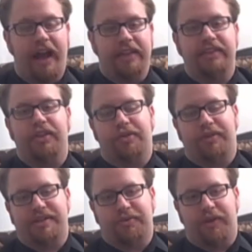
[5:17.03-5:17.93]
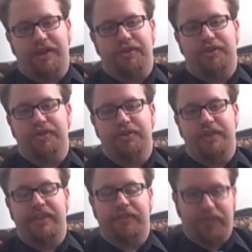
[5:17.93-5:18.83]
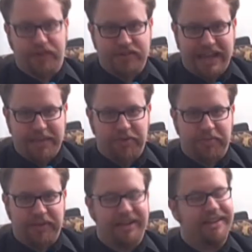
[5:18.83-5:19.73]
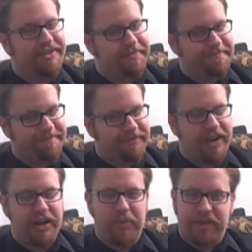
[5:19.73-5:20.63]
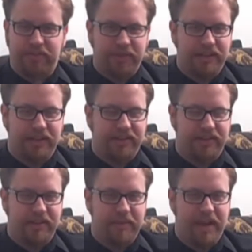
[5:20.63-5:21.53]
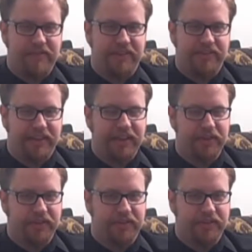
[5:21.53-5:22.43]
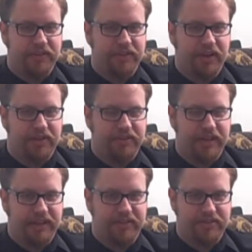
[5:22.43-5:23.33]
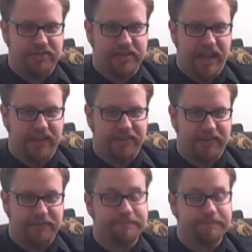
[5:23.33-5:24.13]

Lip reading: I think the only reason why you couldn't do that in the first game was because Frank West really doesn't seem to have the skills to undertake such a task.